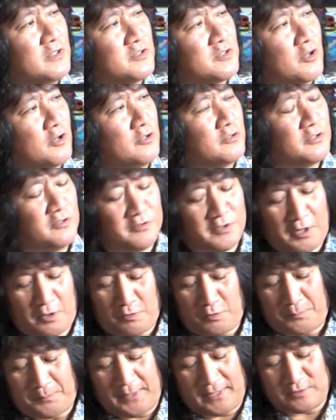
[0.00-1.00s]
is called the
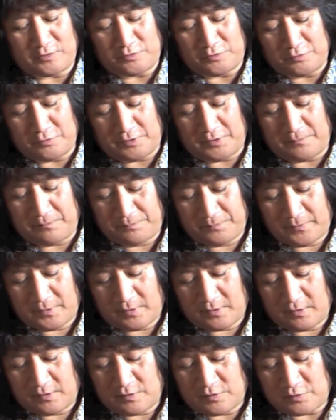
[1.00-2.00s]
Taro Patch tuning.
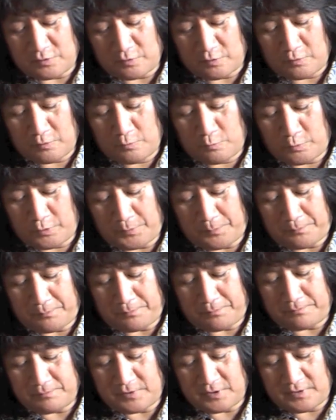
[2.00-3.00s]
So where
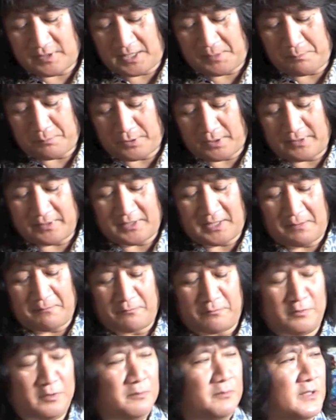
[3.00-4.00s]
the name probably came
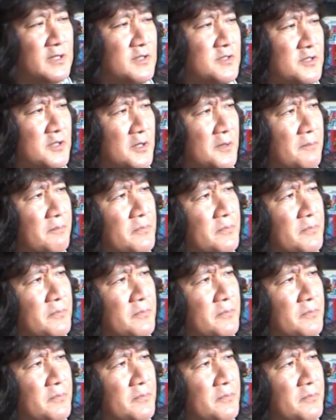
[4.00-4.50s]
from is